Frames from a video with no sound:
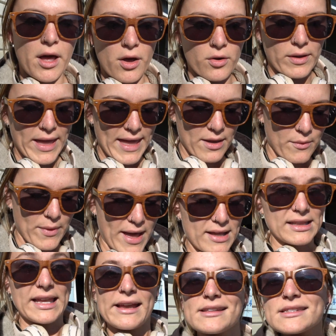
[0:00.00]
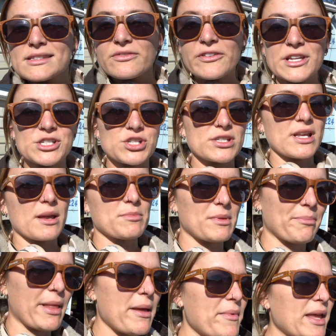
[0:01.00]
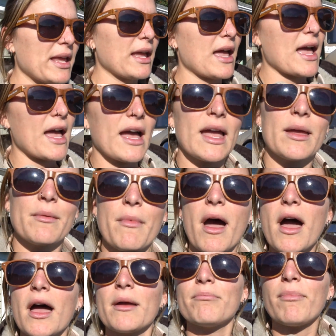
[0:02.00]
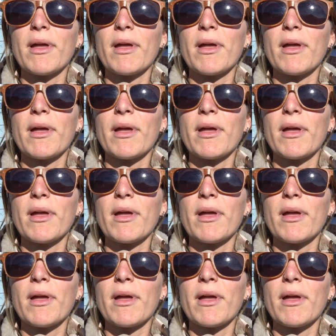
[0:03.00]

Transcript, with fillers: Okay, while Lance finishes up the plumbing, I am on